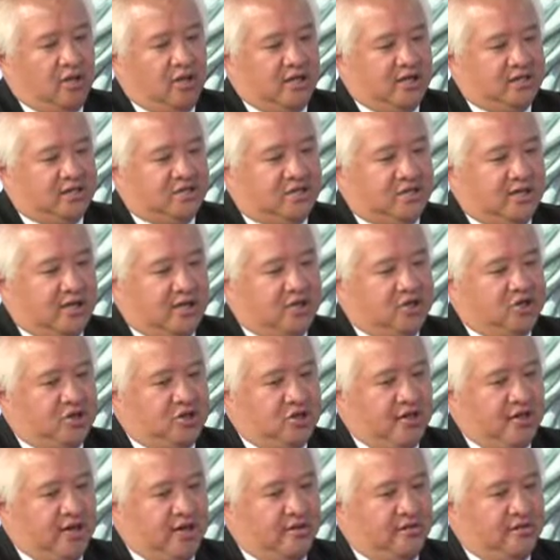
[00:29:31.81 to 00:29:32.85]

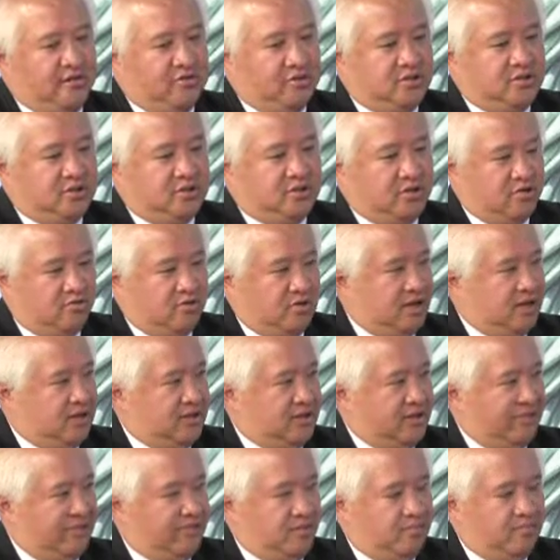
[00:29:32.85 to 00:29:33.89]
legislation to create
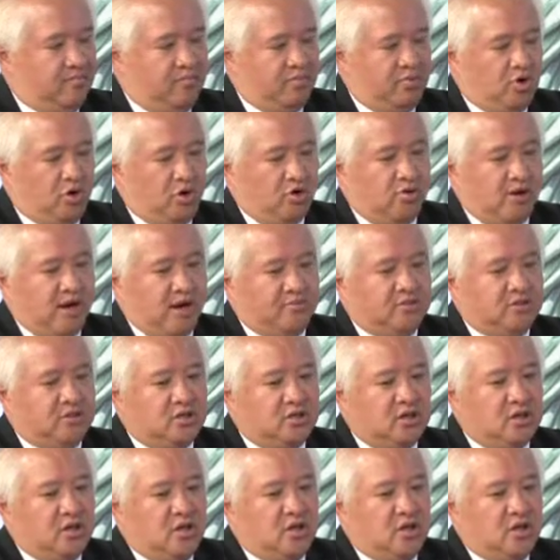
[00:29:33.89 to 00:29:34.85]
different programs.